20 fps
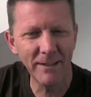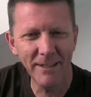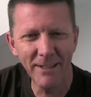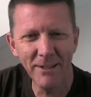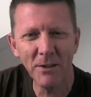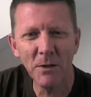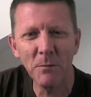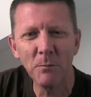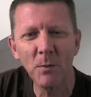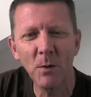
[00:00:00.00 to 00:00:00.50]
you
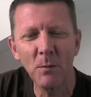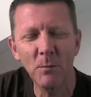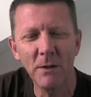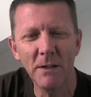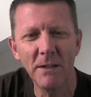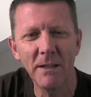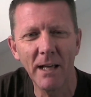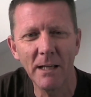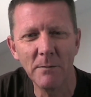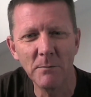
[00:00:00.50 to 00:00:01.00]
can
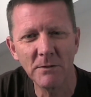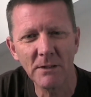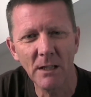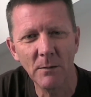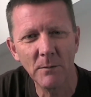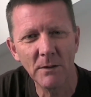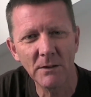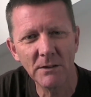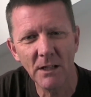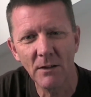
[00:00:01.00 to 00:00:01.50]
probably name
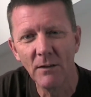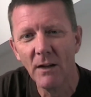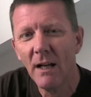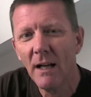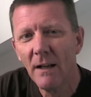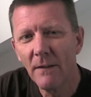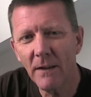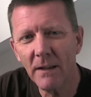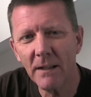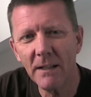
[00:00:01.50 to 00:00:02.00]
some
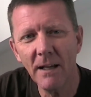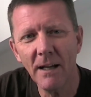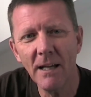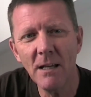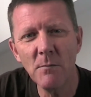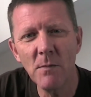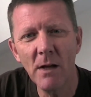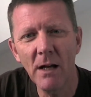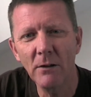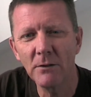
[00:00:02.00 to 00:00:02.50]
yourself, that
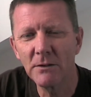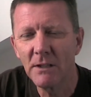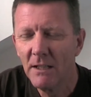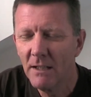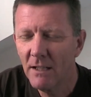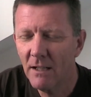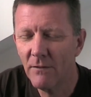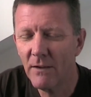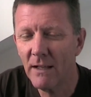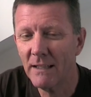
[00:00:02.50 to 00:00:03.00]
came out
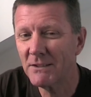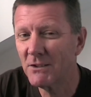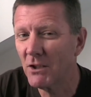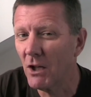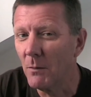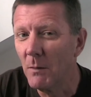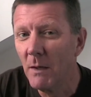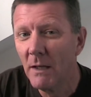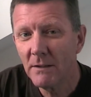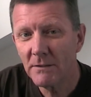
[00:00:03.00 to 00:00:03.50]
at that
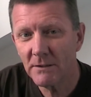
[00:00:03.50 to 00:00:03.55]
time.